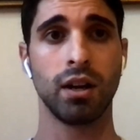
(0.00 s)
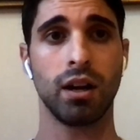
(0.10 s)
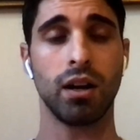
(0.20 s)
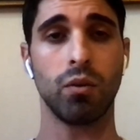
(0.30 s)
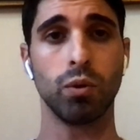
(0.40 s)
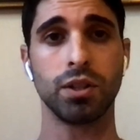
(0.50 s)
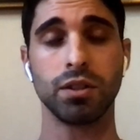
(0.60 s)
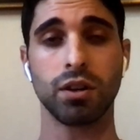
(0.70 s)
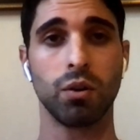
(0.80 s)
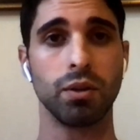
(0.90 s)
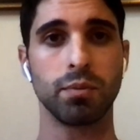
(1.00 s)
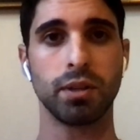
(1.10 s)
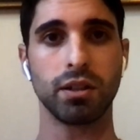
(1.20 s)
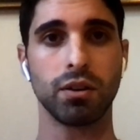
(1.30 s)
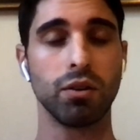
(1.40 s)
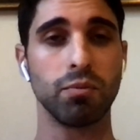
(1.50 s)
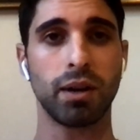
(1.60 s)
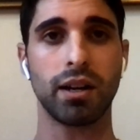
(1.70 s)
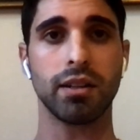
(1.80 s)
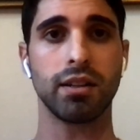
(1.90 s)
uh, which has always been a goal of
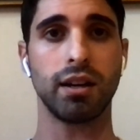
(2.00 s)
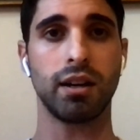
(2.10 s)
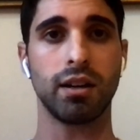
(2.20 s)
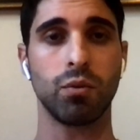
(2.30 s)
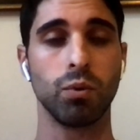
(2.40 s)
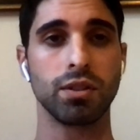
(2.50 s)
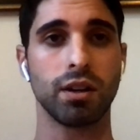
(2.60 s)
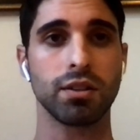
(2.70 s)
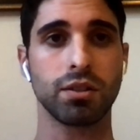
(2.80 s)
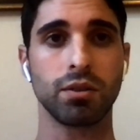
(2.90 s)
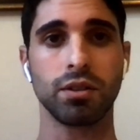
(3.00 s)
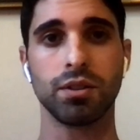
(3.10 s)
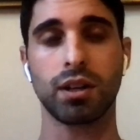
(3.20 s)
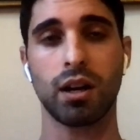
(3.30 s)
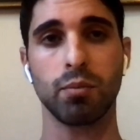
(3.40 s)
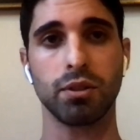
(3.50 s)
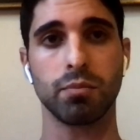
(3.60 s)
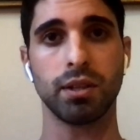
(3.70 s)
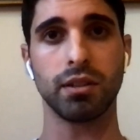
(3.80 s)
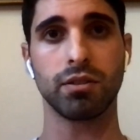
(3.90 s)
mine, uh, was also a huge accomplishment.